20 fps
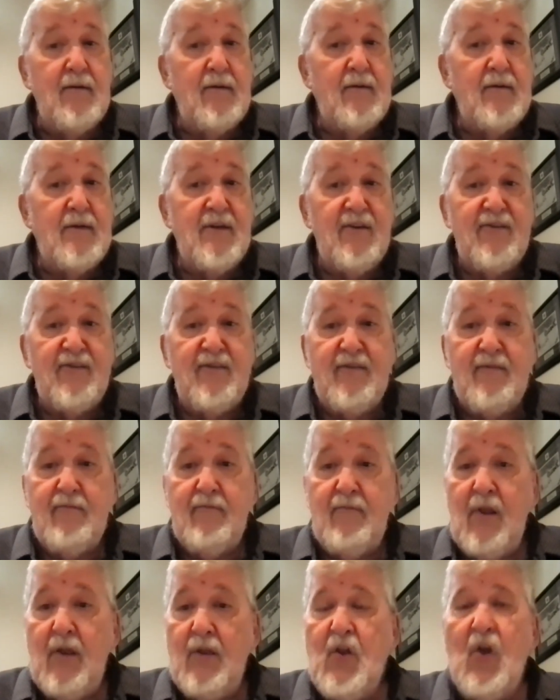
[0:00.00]
just,
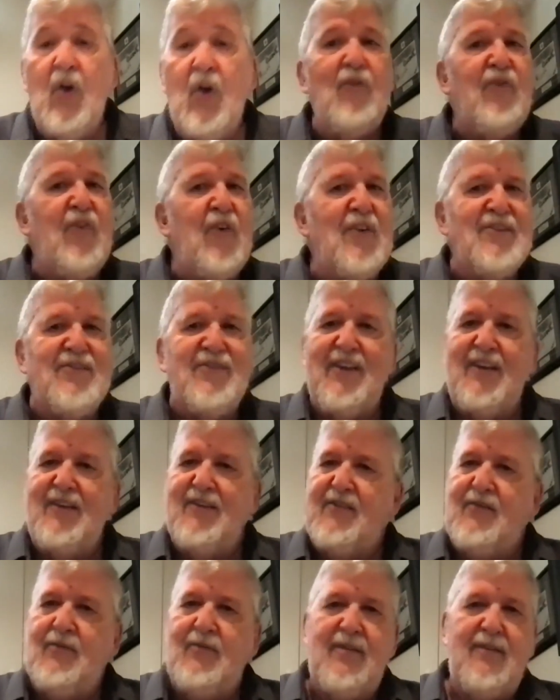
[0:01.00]
for
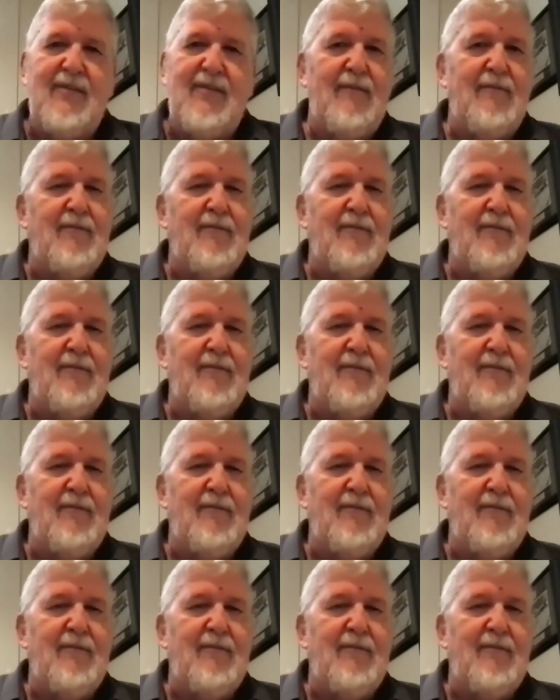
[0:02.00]
instance,